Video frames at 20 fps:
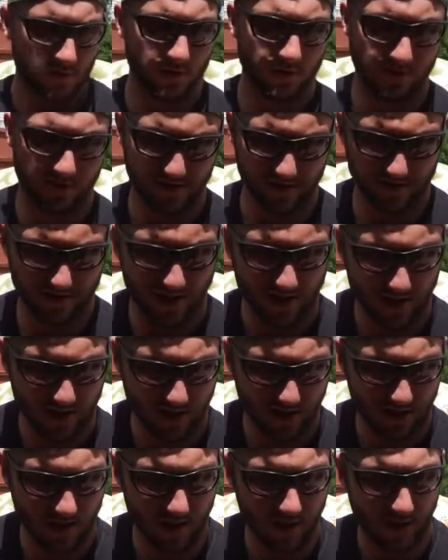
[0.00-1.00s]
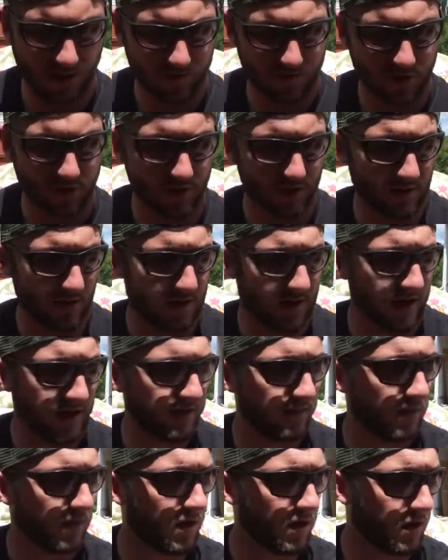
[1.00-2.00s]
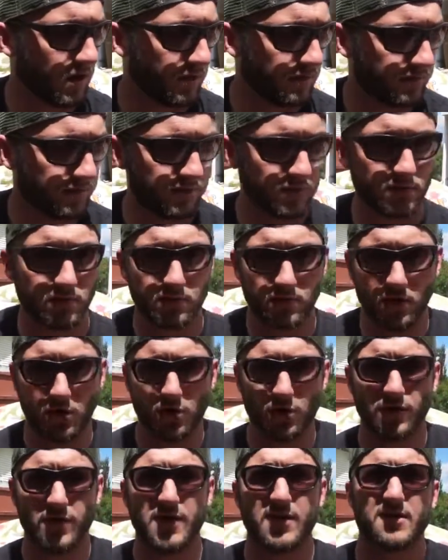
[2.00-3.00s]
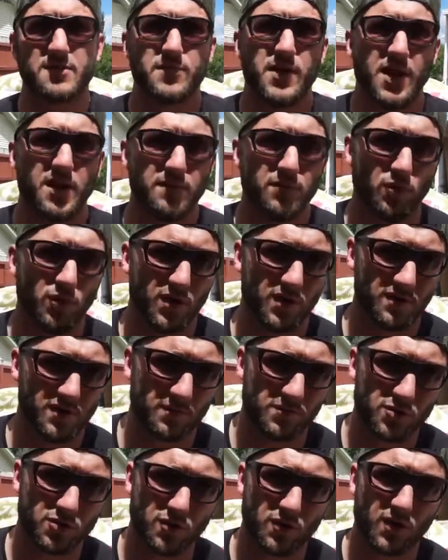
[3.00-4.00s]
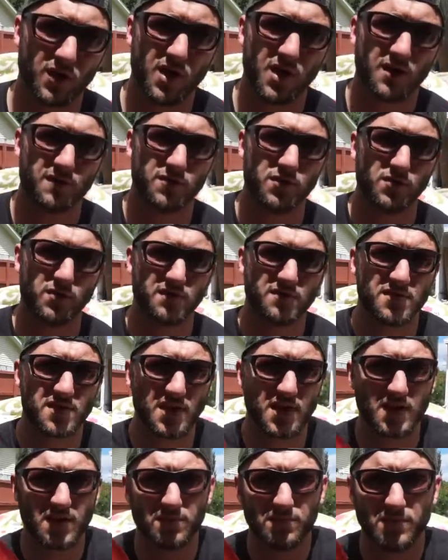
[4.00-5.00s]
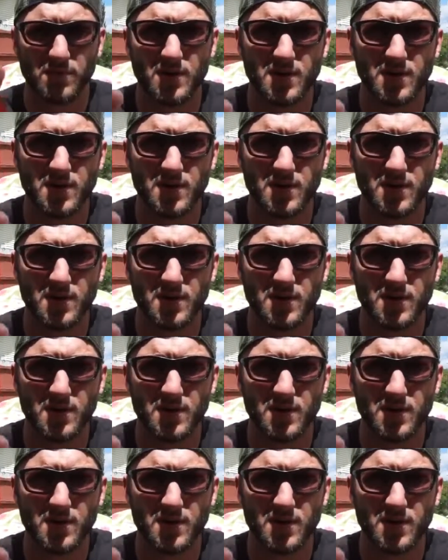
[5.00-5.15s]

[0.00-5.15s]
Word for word: the second option that I love are these bad boys. I'm sure a lot of you have seen them.